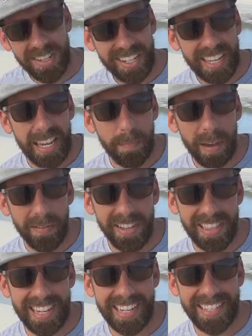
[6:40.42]
to keep
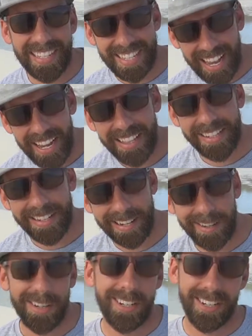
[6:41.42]
everything inside the
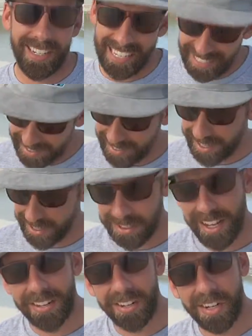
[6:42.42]

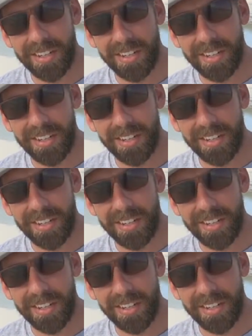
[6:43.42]
tender.